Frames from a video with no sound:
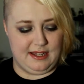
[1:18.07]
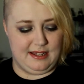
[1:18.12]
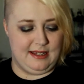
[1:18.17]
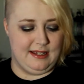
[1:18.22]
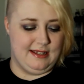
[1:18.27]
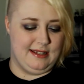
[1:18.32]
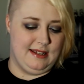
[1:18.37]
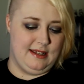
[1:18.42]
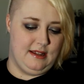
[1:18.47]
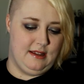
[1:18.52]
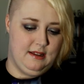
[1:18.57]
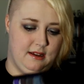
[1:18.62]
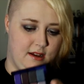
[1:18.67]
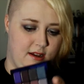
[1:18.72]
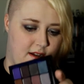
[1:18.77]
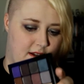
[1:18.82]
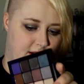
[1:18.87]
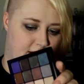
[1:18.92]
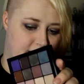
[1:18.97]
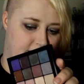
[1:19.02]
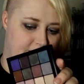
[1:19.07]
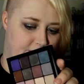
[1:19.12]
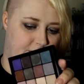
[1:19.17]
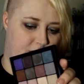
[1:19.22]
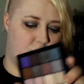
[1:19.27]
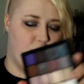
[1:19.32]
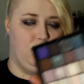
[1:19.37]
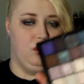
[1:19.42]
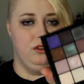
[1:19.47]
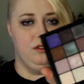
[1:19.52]
This is the
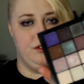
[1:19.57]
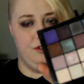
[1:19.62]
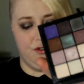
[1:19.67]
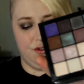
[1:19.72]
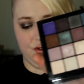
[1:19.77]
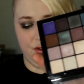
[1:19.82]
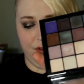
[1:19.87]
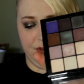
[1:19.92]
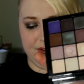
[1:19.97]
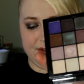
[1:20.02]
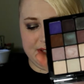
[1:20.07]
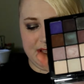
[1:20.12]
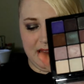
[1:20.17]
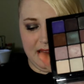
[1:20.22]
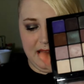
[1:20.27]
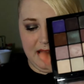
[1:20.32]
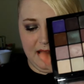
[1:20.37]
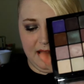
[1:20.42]
Cool Neutrals.